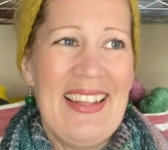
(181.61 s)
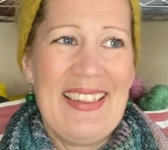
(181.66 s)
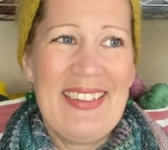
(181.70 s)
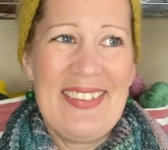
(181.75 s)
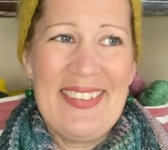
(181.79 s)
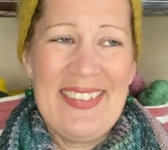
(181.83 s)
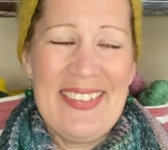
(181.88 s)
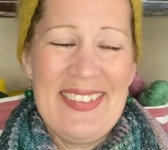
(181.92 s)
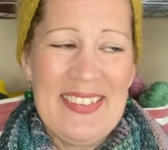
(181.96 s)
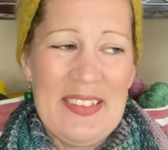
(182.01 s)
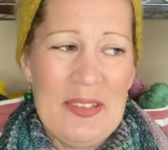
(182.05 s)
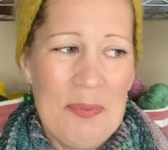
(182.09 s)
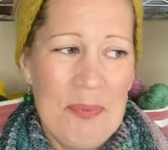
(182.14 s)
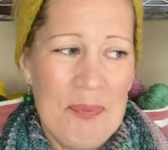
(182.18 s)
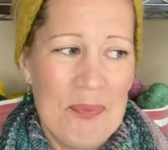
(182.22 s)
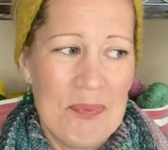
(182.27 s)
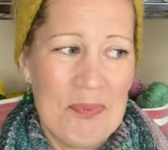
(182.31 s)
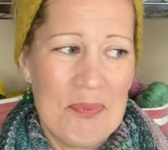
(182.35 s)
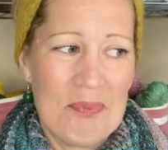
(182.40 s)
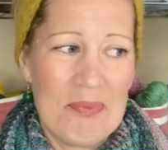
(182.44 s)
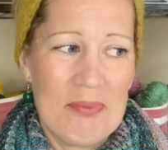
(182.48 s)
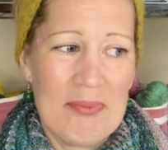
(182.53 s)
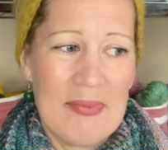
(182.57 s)
thought
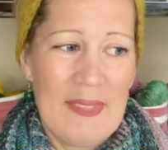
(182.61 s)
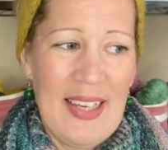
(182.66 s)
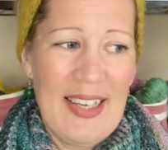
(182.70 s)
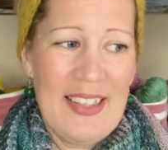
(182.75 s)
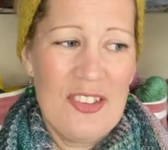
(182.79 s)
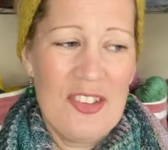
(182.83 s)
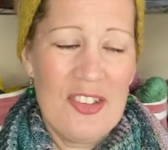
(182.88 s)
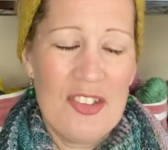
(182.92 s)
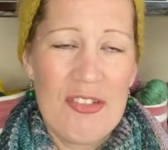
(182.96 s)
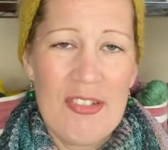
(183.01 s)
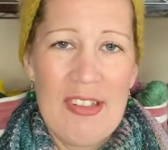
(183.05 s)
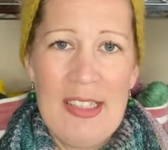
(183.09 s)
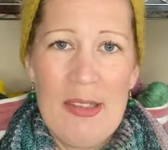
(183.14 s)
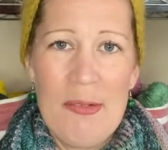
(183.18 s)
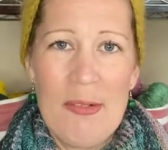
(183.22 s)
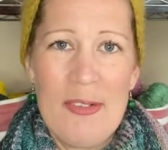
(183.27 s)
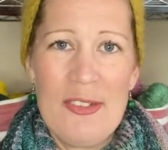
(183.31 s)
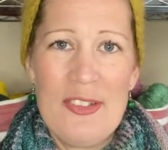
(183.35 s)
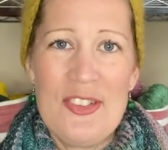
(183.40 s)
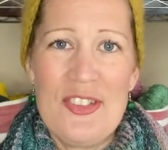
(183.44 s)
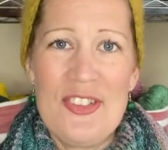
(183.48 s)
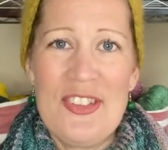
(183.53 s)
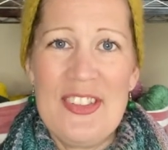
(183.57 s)
I just really
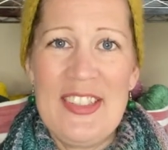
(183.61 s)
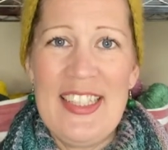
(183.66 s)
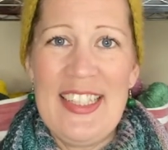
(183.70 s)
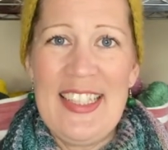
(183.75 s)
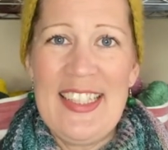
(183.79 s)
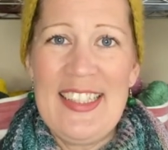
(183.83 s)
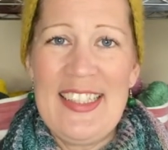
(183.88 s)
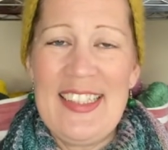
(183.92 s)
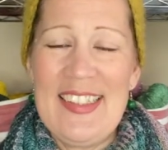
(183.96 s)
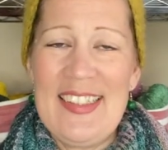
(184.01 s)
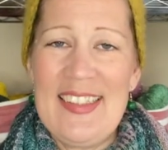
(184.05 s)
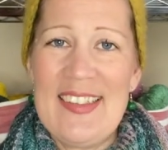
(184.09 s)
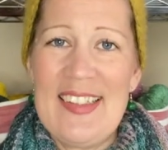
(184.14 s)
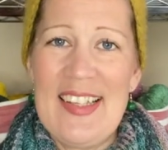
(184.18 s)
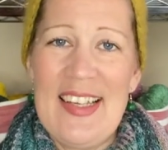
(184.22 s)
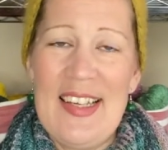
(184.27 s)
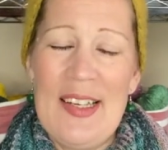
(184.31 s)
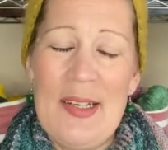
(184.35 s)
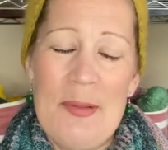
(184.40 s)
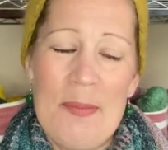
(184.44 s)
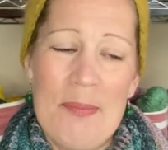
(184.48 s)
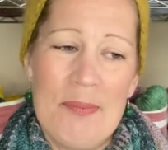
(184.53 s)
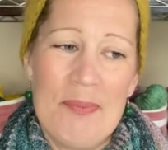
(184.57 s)
wanted to get
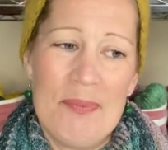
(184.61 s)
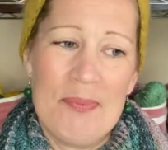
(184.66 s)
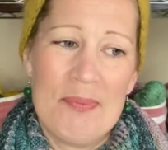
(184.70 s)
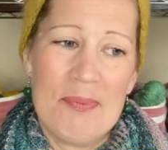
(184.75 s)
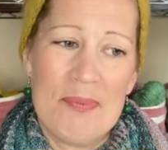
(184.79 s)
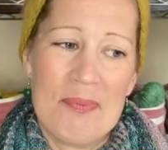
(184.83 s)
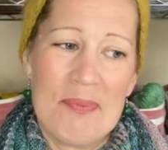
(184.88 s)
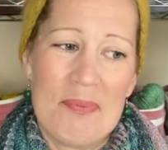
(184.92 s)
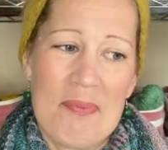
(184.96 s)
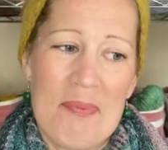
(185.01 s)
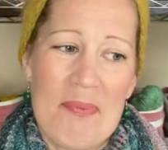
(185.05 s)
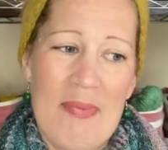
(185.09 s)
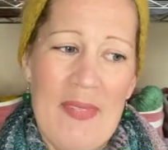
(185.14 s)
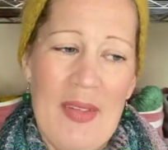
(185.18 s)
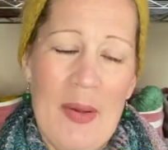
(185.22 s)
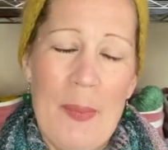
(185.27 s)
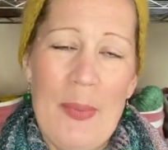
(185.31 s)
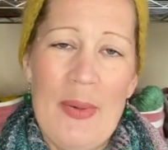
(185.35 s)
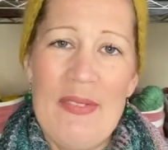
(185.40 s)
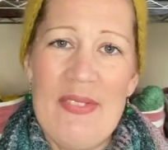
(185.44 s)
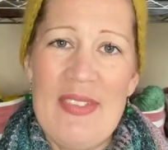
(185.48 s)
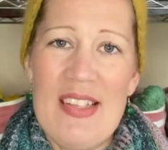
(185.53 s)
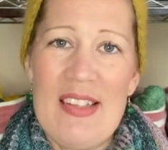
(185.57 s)
um,
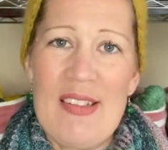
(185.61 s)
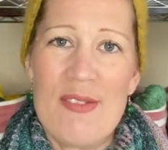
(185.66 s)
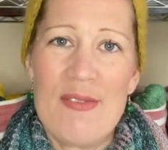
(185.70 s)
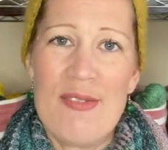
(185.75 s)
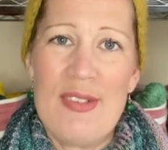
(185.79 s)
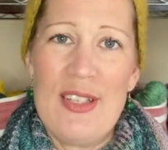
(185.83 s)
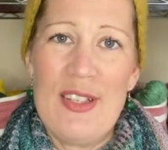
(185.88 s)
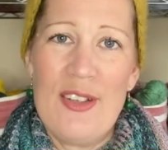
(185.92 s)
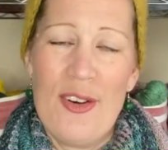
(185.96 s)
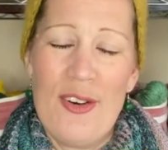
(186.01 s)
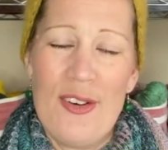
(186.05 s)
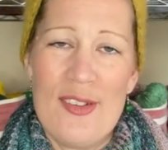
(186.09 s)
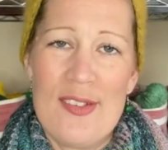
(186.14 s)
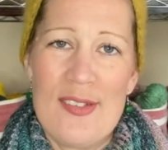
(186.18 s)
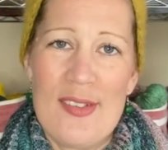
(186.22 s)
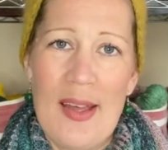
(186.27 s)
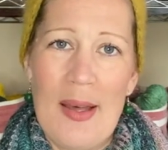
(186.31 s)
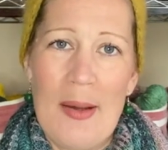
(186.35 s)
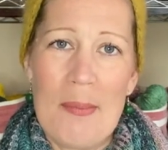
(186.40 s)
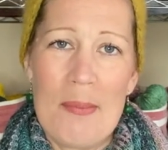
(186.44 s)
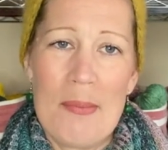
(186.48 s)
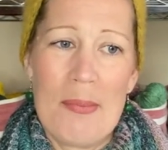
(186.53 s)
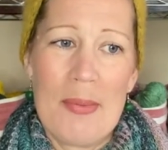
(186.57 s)
one of these videos
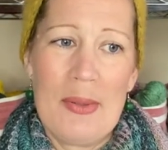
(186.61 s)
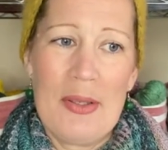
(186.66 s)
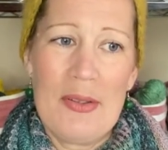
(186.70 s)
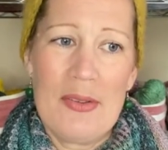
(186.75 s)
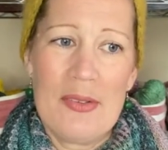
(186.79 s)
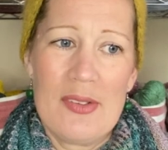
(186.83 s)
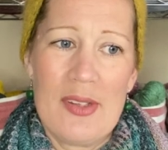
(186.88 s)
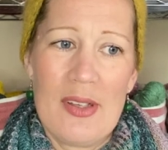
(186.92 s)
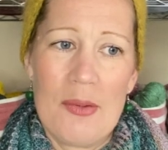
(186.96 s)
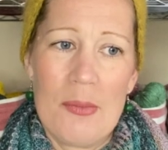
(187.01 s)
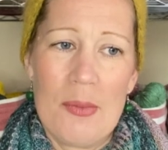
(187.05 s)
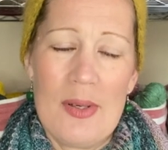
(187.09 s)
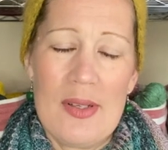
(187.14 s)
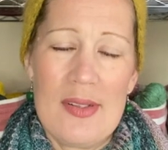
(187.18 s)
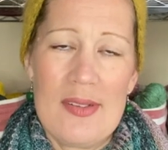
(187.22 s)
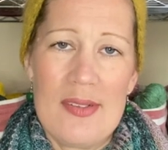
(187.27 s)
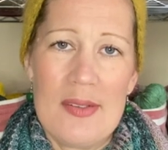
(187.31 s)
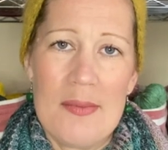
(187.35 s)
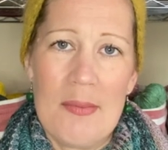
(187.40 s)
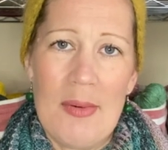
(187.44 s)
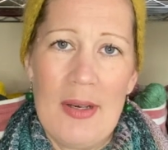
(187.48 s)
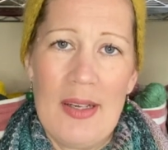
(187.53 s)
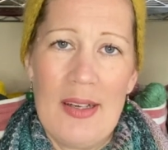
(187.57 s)
up because otherwise
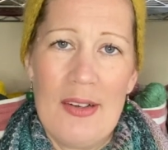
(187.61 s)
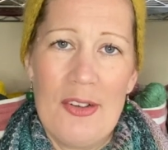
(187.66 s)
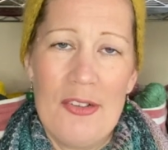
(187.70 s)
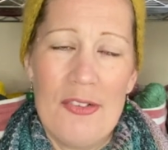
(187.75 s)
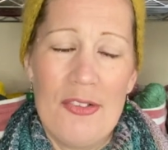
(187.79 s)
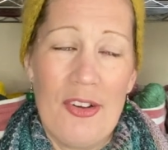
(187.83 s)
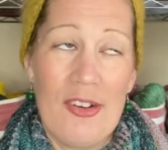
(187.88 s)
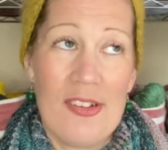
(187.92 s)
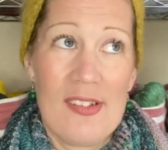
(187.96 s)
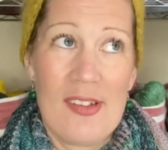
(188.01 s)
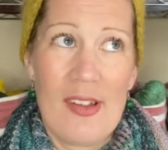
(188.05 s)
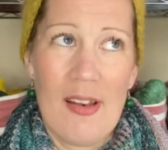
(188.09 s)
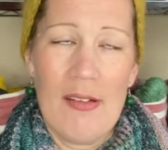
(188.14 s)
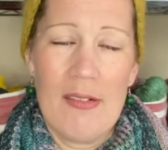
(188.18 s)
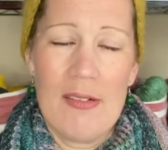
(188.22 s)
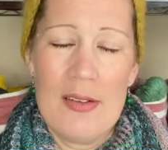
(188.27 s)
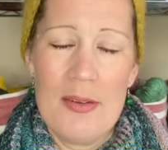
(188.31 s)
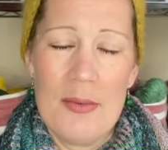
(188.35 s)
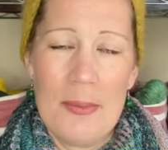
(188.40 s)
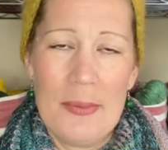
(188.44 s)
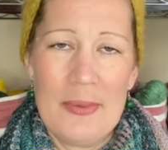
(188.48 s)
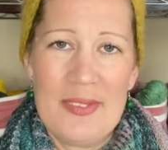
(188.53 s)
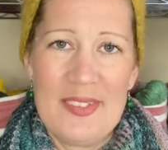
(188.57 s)
might, who knows how long
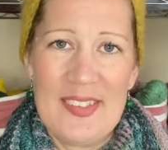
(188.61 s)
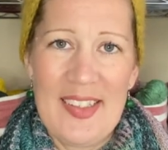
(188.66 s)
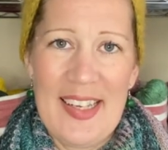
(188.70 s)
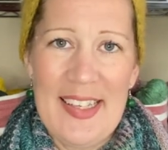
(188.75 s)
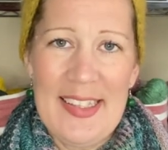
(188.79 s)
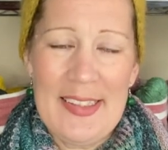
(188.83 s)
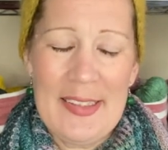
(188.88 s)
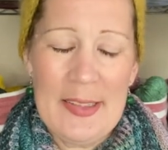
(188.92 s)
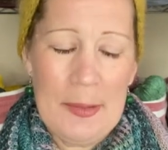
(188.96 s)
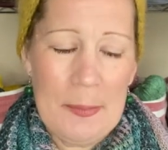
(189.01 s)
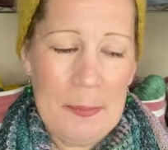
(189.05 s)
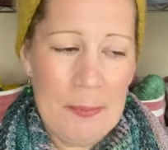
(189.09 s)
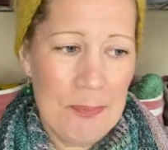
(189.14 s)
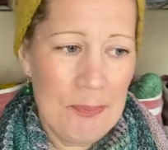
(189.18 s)
it will take.